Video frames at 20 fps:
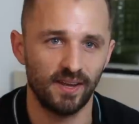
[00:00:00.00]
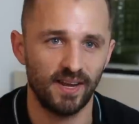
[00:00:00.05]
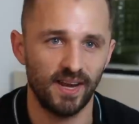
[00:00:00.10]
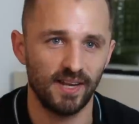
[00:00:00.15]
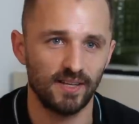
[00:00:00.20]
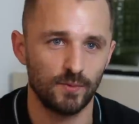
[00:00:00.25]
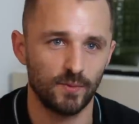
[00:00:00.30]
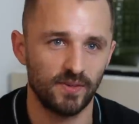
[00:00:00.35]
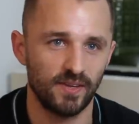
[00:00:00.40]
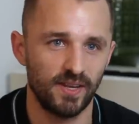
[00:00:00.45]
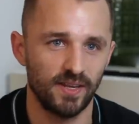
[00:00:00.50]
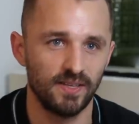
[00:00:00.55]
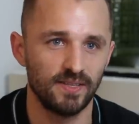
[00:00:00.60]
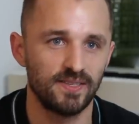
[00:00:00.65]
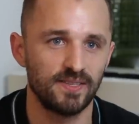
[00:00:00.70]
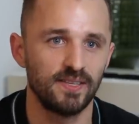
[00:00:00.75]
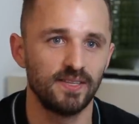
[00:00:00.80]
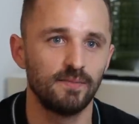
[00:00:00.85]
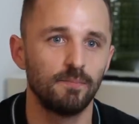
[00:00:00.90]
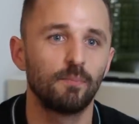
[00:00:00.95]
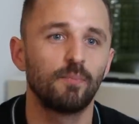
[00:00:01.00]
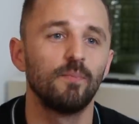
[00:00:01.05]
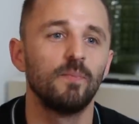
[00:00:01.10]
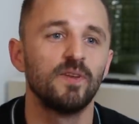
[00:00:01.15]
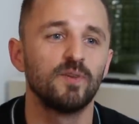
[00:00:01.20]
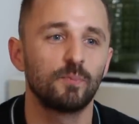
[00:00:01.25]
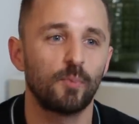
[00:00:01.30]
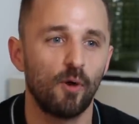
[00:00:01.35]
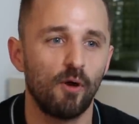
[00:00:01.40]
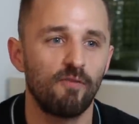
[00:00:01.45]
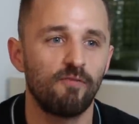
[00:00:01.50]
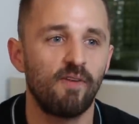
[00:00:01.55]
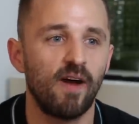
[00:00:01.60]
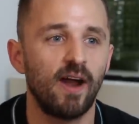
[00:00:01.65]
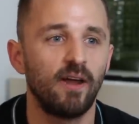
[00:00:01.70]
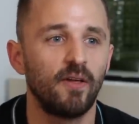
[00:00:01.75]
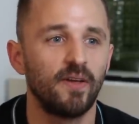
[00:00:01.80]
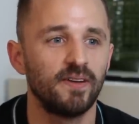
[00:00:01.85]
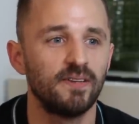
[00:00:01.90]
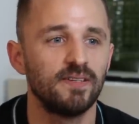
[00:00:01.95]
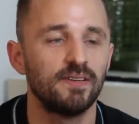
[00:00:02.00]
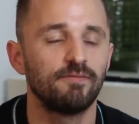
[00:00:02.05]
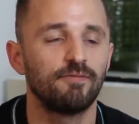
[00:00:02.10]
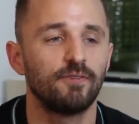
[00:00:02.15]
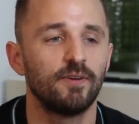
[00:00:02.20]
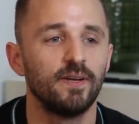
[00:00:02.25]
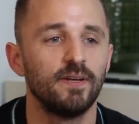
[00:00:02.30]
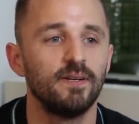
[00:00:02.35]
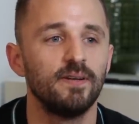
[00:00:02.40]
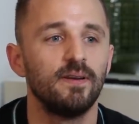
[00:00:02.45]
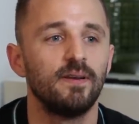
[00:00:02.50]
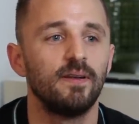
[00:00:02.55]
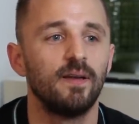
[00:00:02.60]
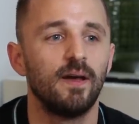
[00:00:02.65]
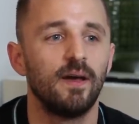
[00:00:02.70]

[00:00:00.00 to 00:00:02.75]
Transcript: Gays with Kids that is profiling different